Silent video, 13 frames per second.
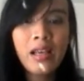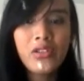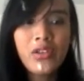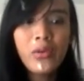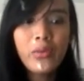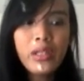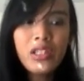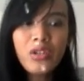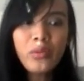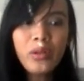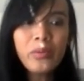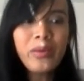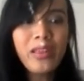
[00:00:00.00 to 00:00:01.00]
So, which
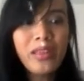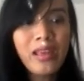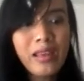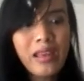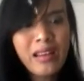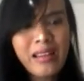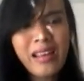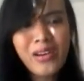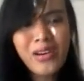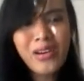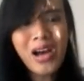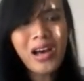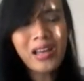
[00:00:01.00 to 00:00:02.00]
you will be thinking
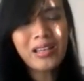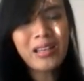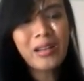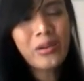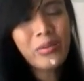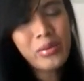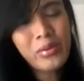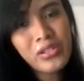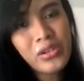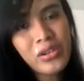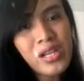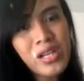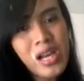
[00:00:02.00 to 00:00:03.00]
later on once
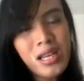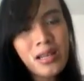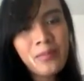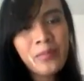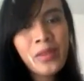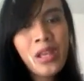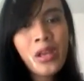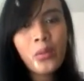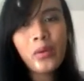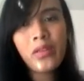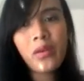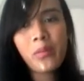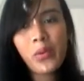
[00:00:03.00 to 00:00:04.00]
you're done
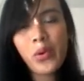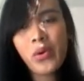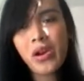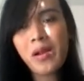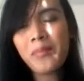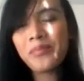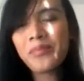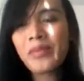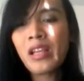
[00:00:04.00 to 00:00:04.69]
with the program.